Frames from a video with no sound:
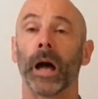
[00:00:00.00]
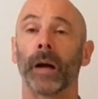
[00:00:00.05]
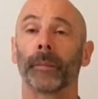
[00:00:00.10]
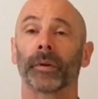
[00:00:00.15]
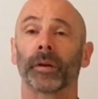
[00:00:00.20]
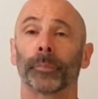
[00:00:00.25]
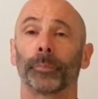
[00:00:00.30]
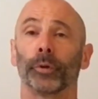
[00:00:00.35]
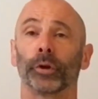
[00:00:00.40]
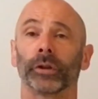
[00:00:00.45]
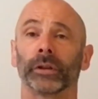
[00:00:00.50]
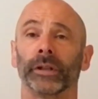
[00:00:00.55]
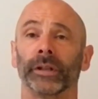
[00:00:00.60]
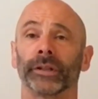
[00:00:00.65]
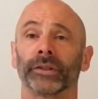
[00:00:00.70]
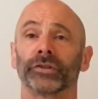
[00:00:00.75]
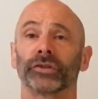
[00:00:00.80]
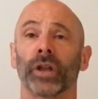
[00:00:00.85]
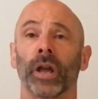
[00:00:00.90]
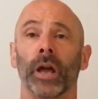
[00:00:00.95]
I'm going to put
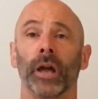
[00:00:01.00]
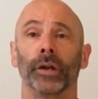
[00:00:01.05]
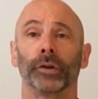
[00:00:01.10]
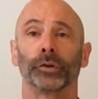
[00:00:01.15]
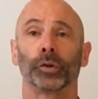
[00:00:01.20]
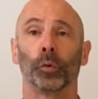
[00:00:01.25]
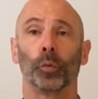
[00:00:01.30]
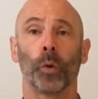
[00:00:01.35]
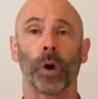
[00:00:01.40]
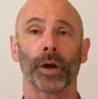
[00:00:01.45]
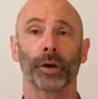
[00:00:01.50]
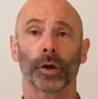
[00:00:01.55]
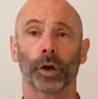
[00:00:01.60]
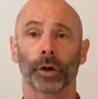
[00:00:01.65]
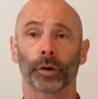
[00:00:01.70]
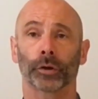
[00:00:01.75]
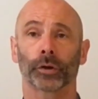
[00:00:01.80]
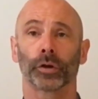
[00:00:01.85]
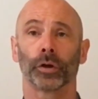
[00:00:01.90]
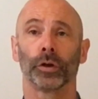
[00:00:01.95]
links to one
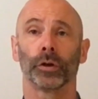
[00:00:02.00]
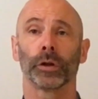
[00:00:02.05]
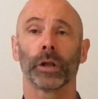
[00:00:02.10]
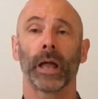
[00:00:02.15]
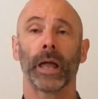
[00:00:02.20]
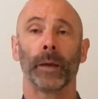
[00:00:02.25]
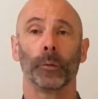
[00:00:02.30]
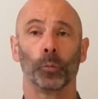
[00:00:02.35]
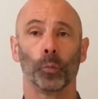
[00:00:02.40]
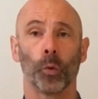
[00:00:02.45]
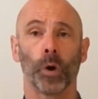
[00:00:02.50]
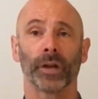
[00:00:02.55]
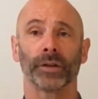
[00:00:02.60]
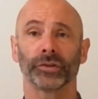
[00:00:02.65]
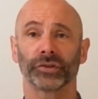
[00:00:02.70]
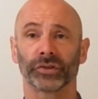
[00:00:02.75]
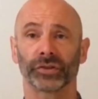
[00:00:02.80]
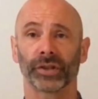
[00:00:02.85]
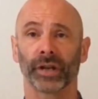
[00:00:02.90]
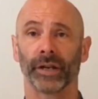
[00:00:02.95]
article and
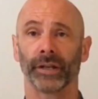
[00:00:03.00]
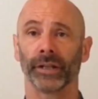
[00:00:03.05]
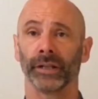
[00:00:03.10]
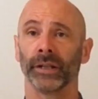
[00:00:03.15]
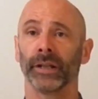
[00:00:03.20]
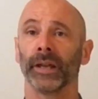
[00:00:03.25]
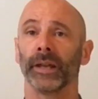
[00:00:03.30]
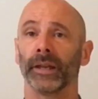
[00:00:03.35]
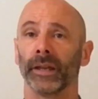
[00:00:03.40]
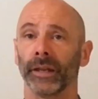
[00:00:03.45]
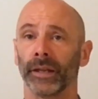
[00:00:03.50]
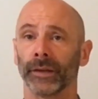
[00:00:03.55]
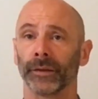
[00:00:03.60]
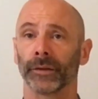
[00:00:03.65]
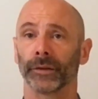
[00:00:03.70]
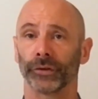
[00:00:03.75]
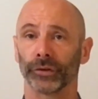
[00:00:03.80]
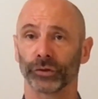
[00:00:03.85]
one study in the